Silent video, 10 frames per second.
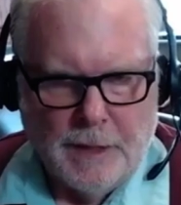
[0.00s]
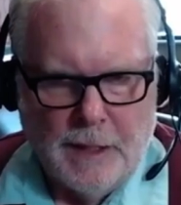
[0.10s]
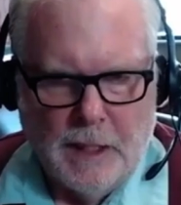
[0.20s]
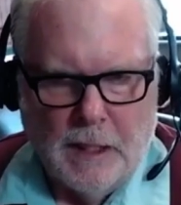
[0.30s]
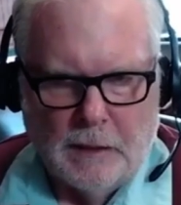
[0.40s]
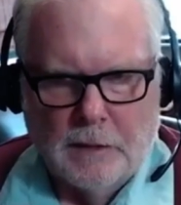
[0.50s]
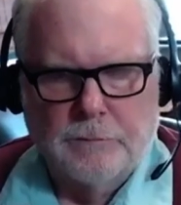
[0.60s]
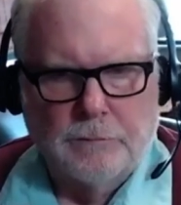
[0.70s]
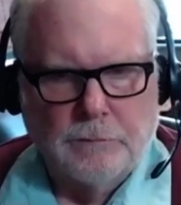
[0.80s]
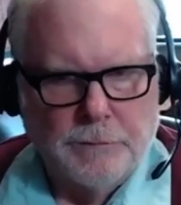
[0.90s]
or
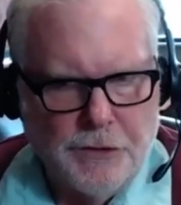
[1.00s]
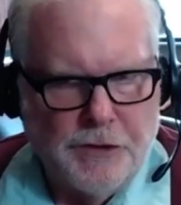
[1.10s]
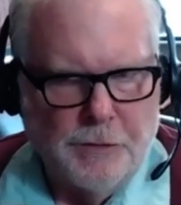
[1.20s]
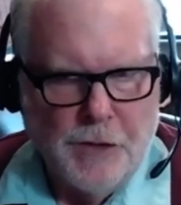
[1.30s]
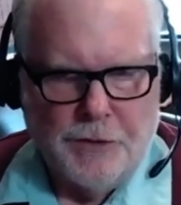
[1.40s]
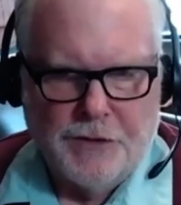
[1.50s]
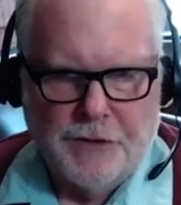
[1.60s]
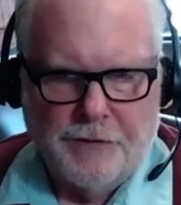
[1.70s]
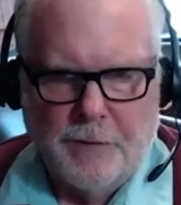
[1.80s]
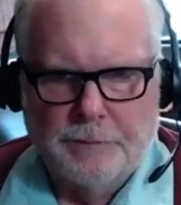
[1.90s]
YouTube
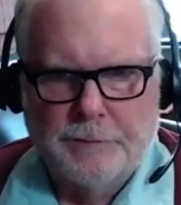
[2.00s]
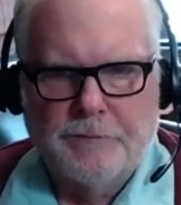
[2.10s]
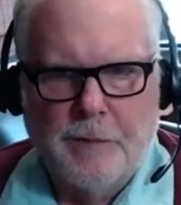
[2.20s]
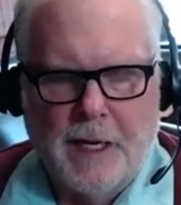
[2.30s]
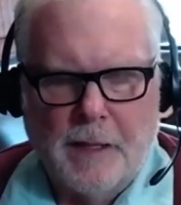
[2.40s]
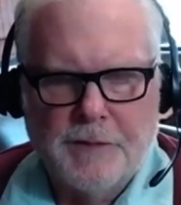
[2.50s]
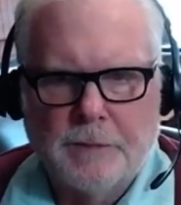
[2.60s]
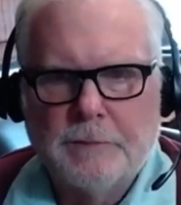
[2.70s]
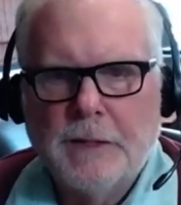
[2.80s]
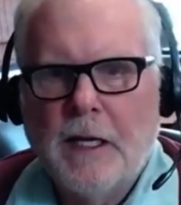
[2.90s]
notices from HELPS.
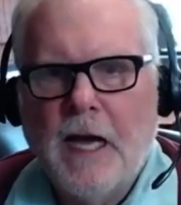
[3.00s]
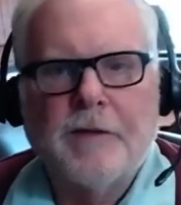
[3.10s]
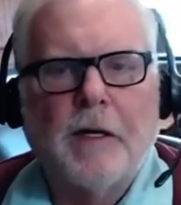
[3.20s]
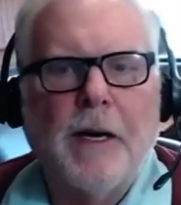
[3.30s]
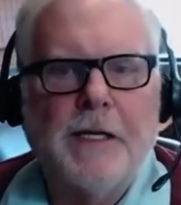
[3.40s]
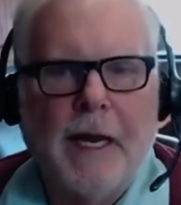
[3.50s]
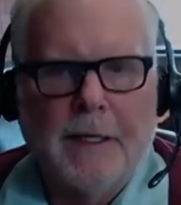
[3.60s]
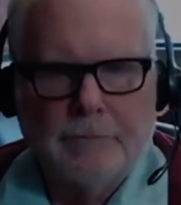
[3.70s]
Have a great day.